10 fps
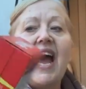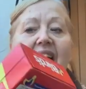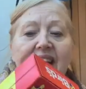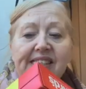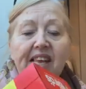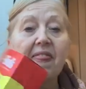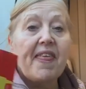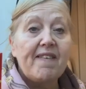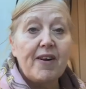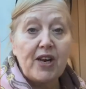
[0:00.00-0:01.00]
and
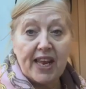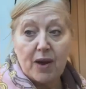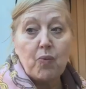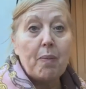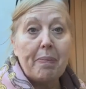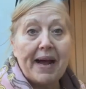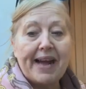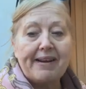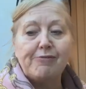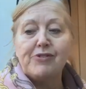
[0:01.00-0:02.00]
they're only
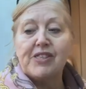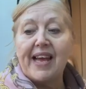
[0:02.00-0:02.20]
£1,